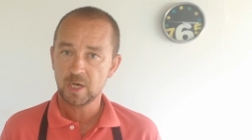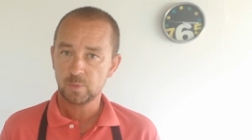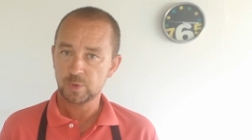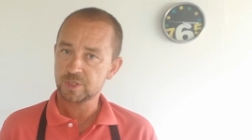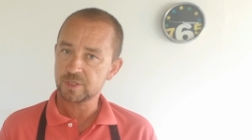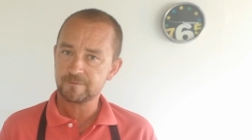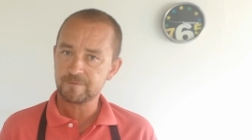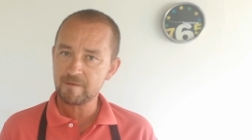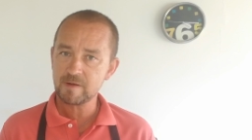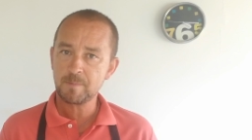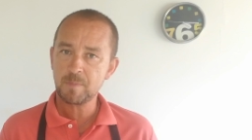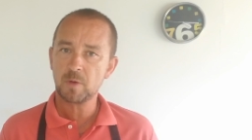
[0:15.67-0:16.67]
which is
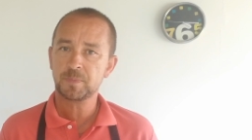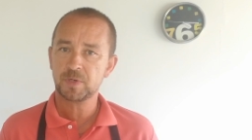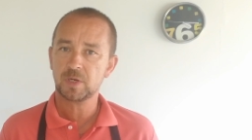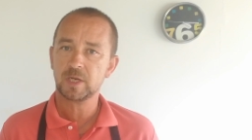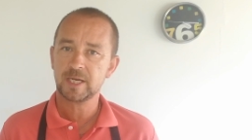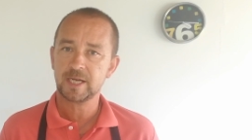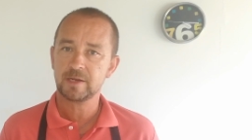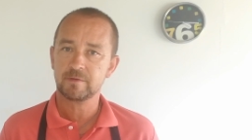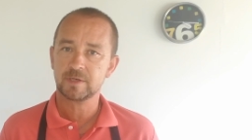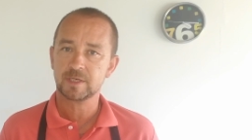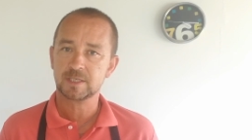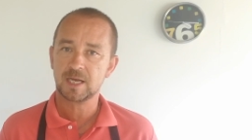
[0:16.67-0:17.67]
very popular here
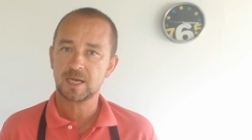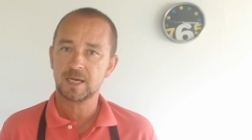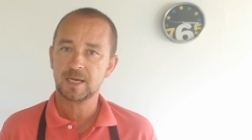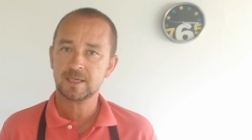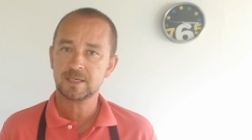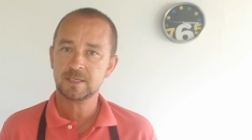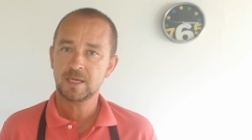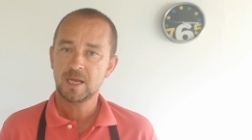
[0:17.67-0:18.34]
in Thailand.